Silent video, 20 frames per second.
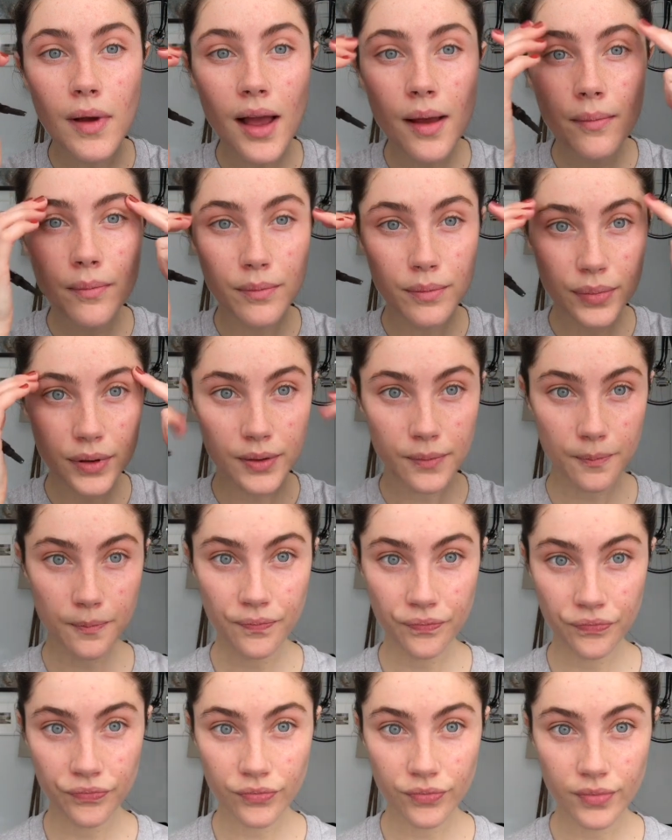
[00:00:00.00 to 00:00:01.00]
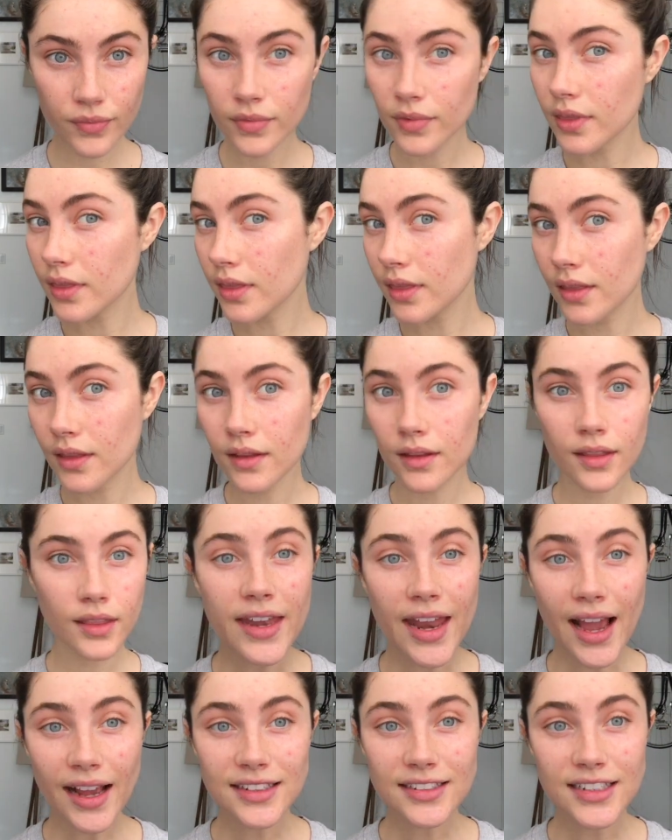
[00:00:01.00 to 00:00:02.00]
up. The
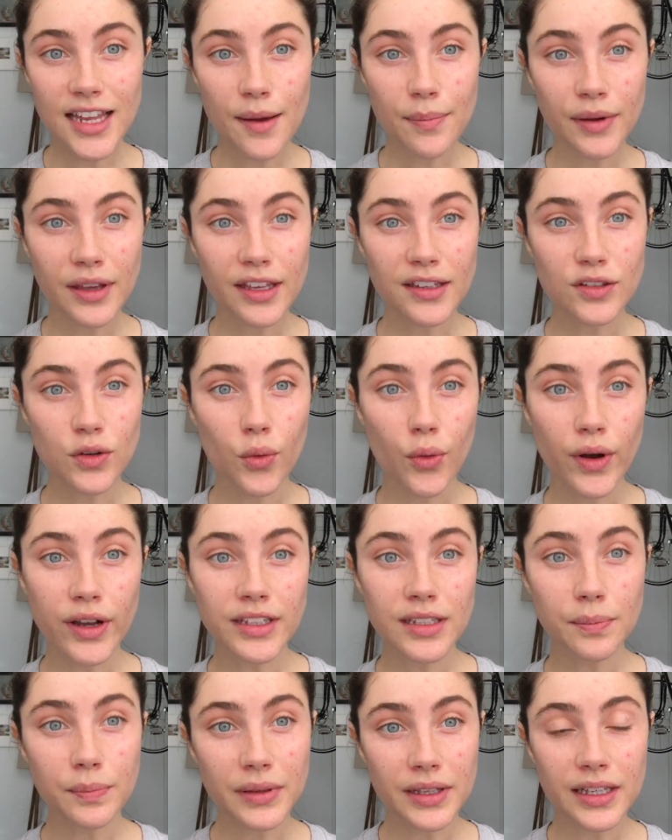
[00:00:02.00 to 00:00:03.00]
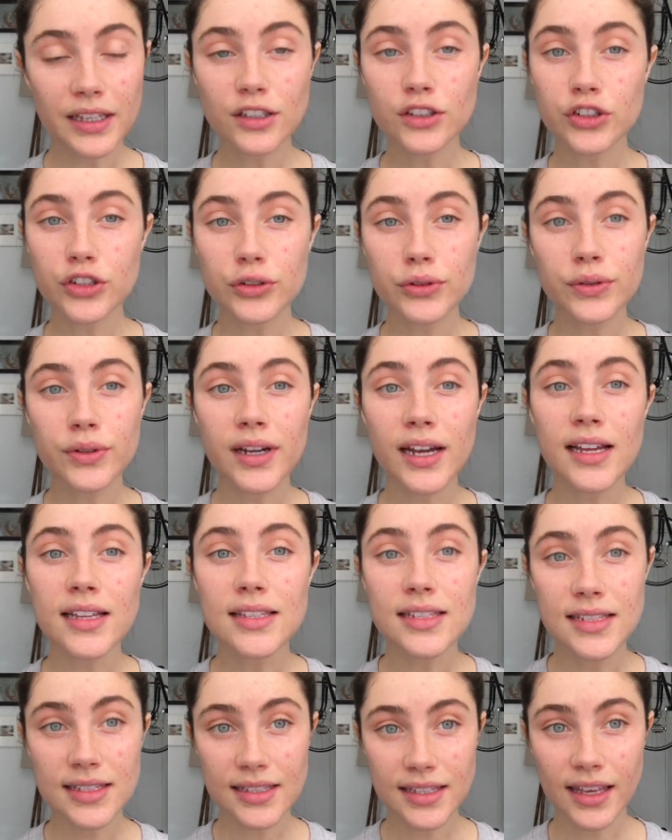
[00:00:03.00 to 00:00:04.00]
next step is going to be to
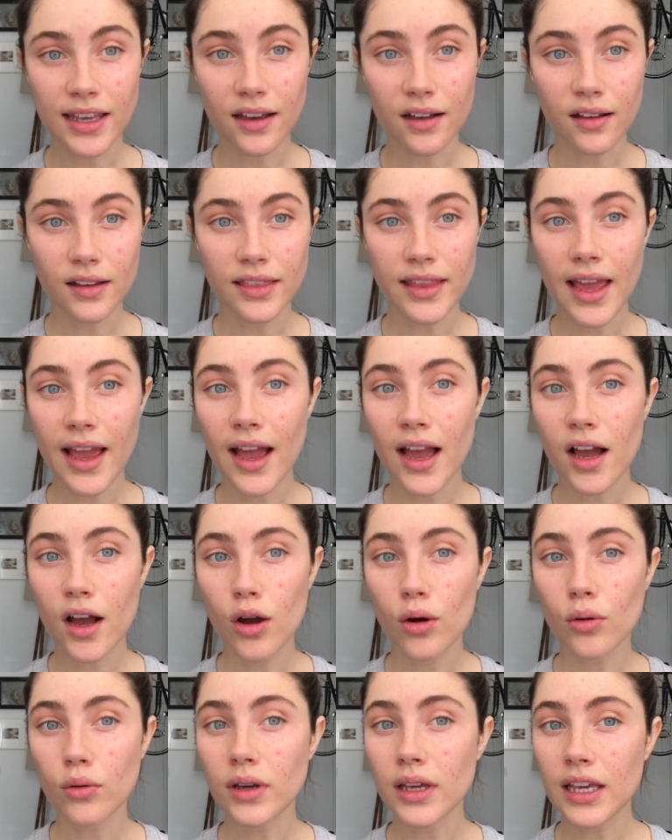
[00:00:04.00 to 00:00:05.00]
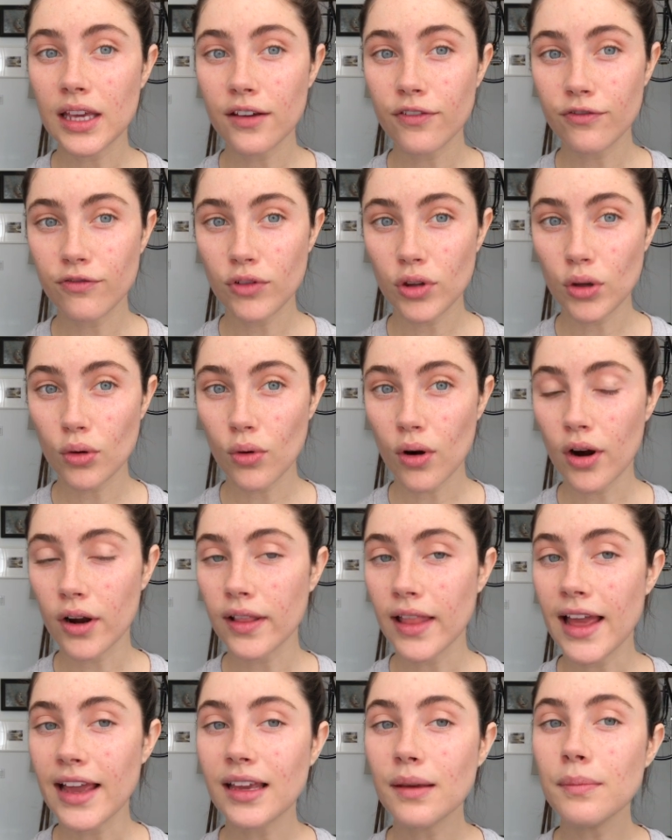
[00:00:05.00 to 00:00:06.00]
conceal. Now, if you are
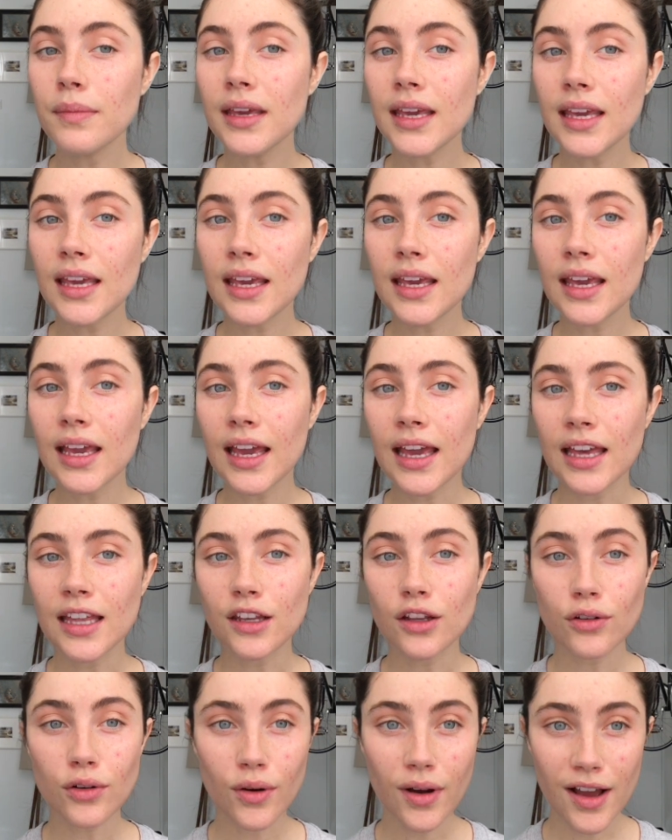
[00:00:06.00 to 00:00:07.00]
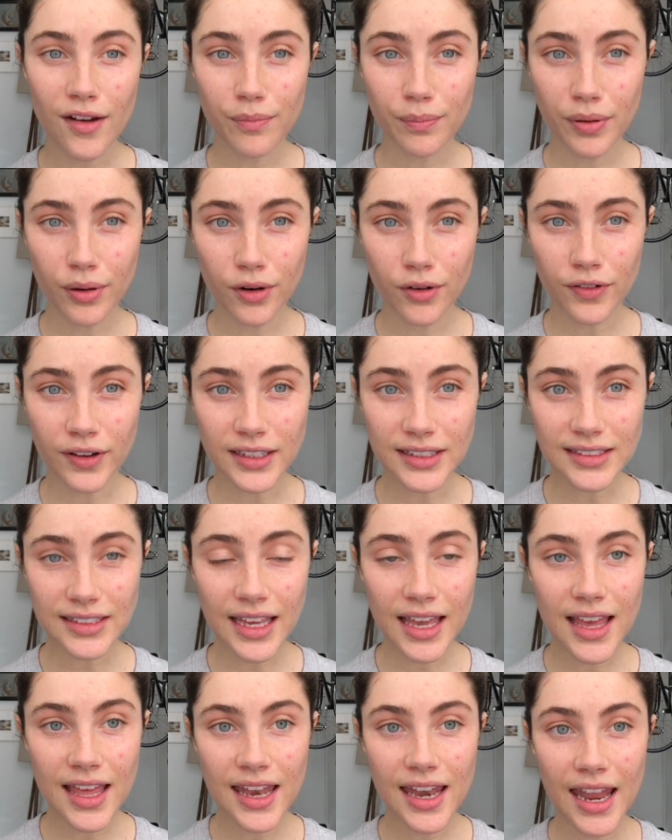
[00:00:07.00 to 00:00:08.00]
like me and you don't have perfect
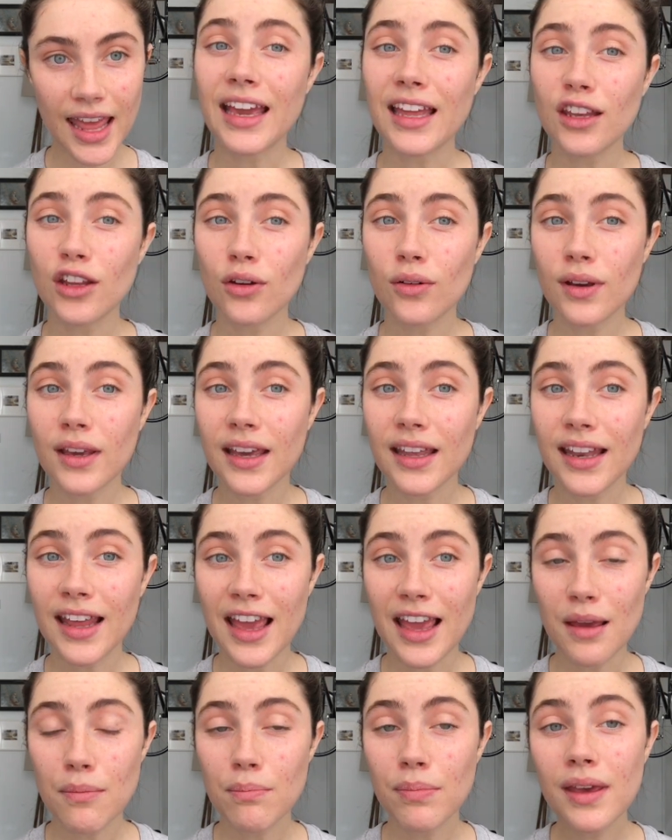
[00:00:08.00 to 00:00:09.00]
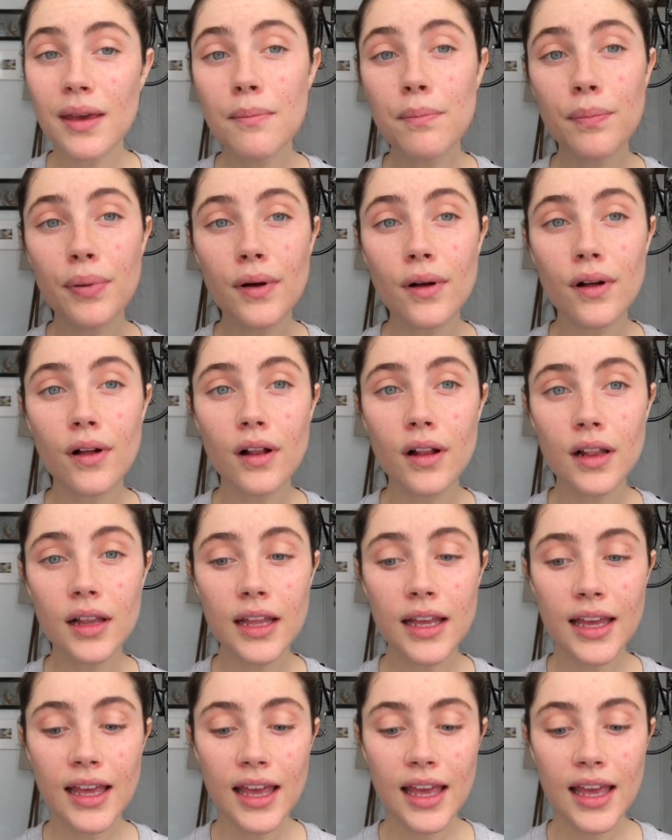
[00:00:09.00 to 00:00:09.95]
skin and you get a pimple